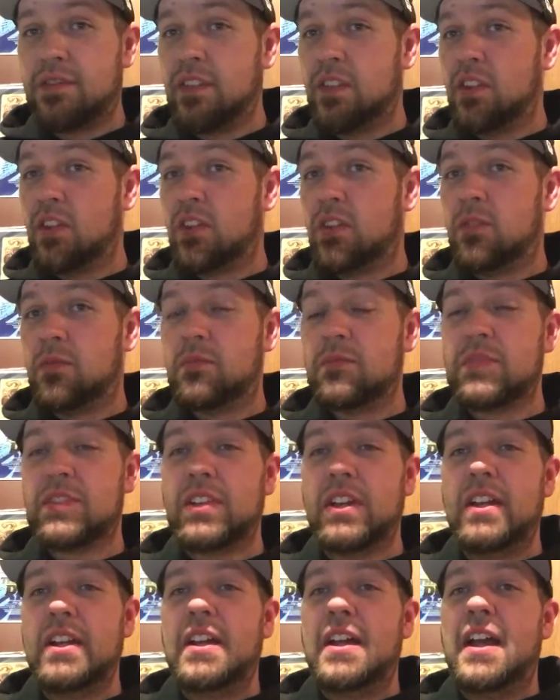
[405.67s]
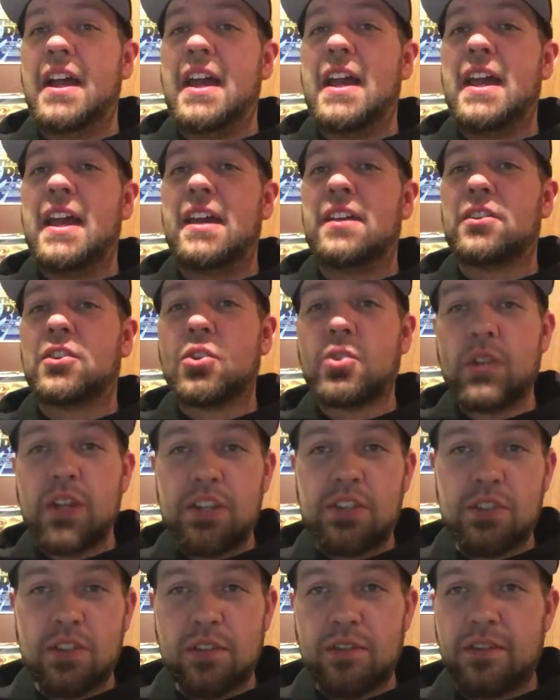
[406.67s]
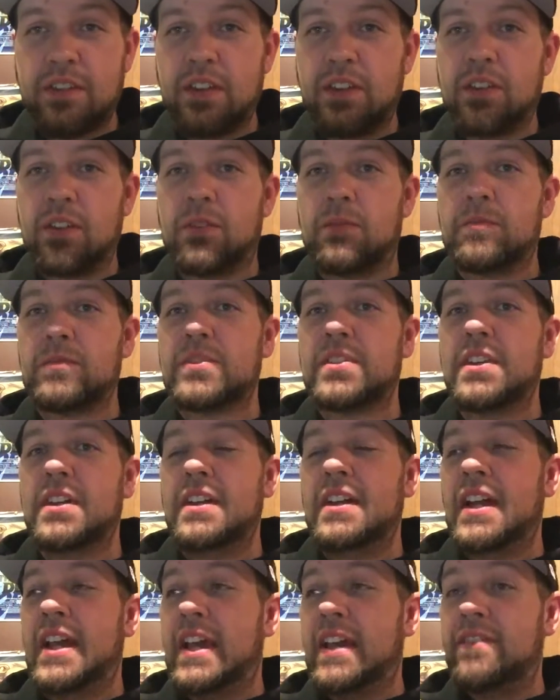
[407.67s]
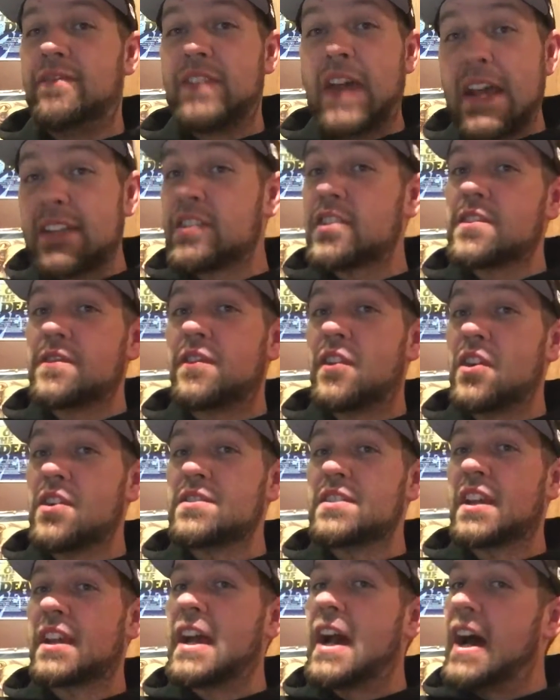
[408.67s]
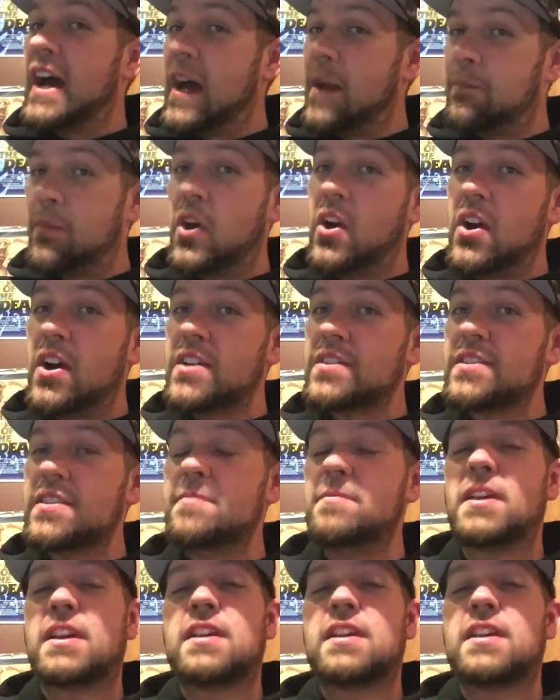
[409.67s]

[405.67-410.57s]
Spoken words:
films and creature films. And that's as far as I got. I paused it